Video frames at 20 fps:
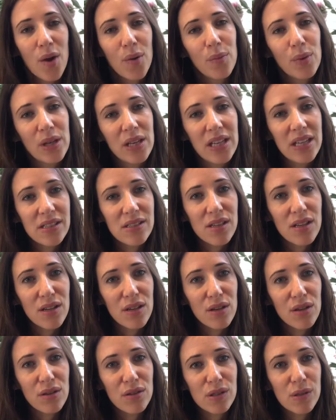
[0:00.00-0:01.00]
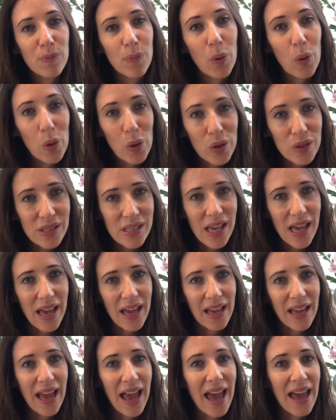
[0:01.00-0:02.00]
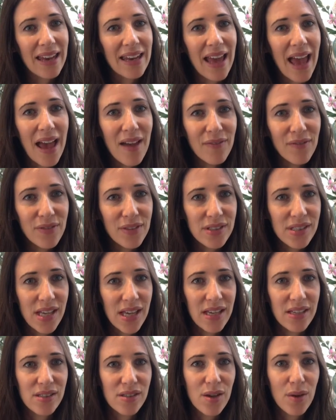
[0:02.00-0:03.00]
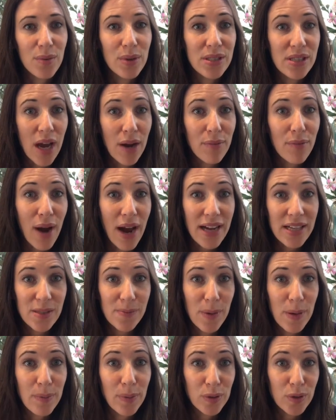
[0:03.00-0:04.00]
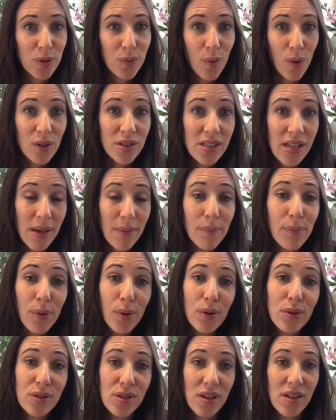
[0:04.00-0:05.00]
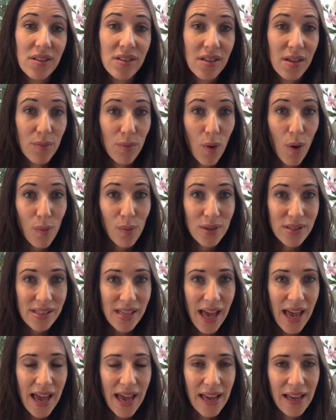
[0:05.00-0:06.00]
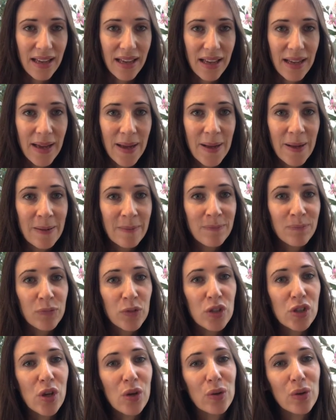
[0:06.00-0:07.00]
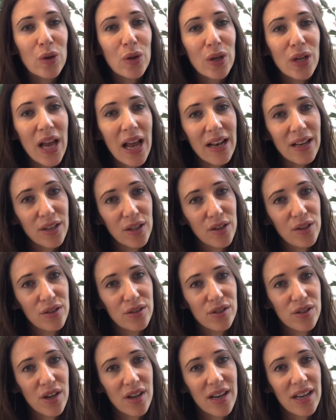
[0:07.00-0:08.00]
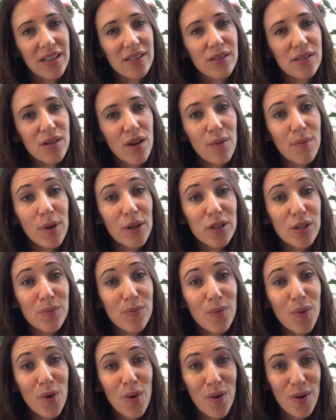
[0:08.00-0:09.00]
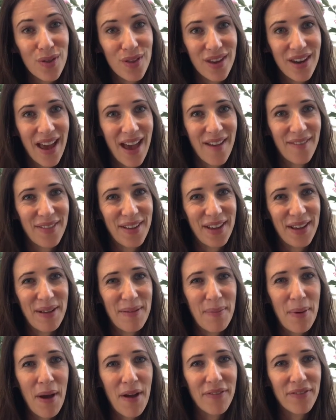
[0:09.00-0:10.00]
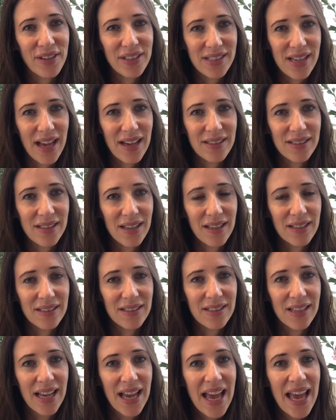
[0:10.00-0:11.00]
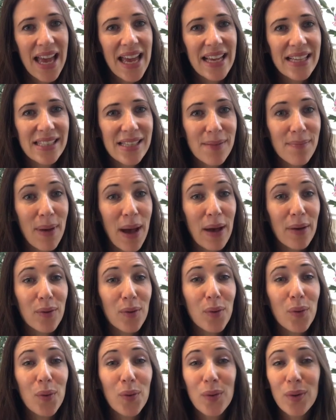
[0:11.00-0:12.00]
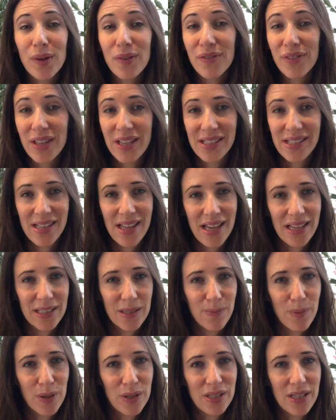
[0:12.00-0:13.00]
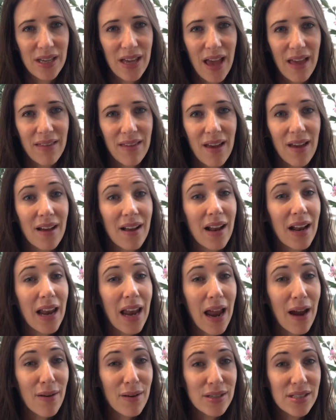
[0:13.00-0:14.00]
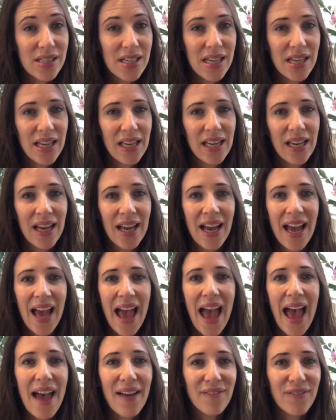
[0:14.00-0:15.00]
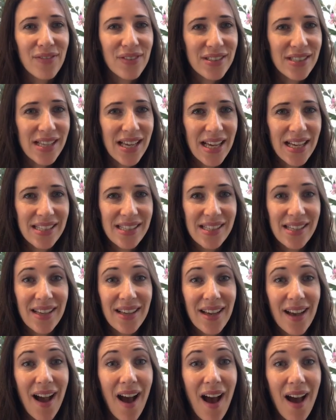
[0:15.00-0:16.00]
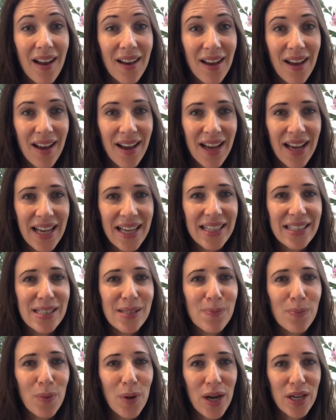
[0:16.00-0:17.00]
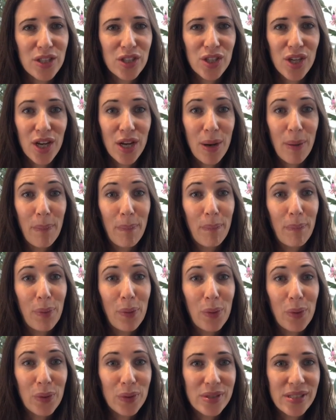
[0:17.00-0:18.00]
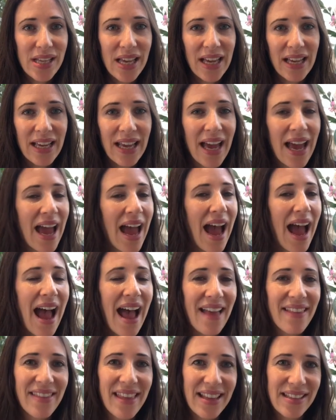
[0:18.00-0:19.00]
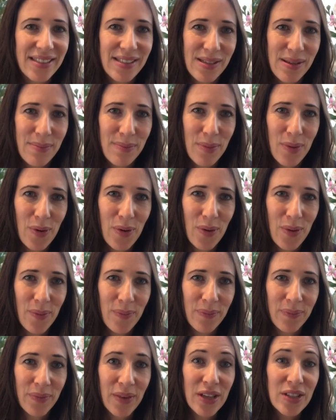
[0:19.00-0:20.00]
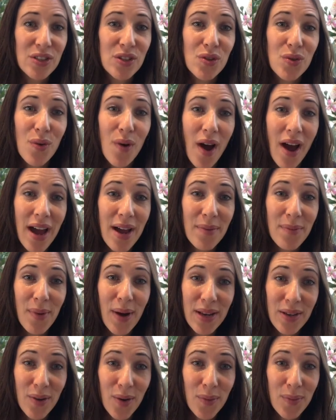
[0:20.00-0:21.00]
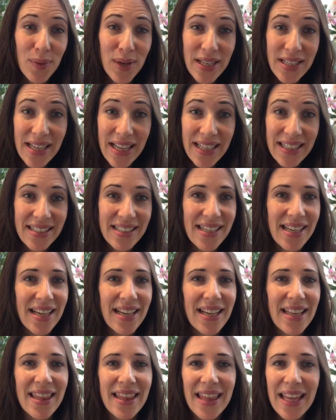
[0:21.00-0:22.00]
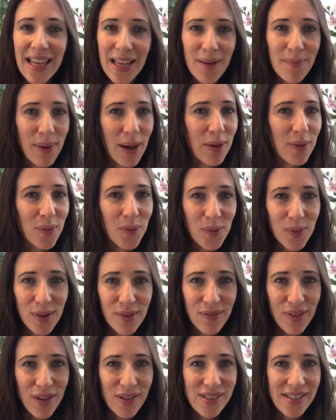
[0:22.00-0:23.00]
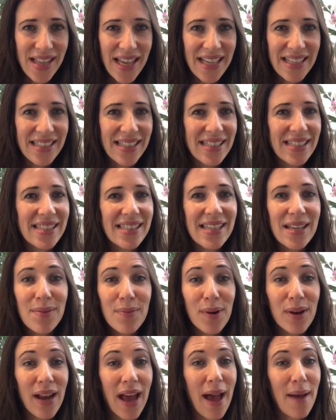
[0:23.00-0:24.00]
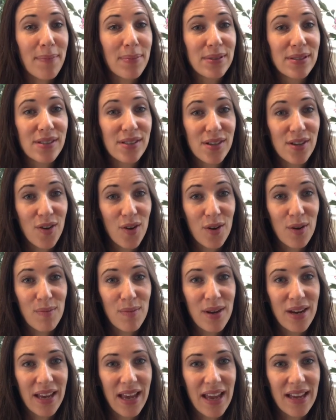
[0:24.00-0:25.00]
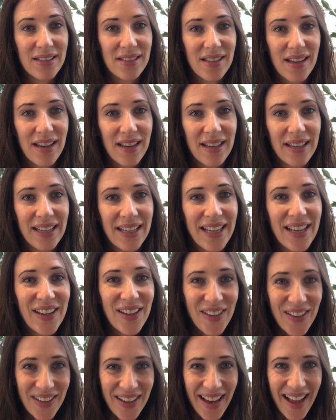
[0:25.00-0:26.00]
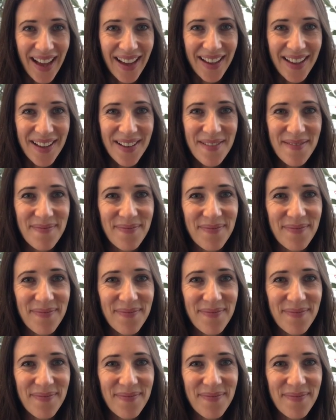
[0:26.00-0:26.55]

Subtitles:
We need to use pausing and emphasis so we direct people to what's important in what we're saying. So good elocution is so much more than having a perfect accent. It's about all of these things put together: clarity, emphasis, colour, expression, pausing, and then some more. Try when you're reading to think about all of those things and see what happens to your communication. Good luck.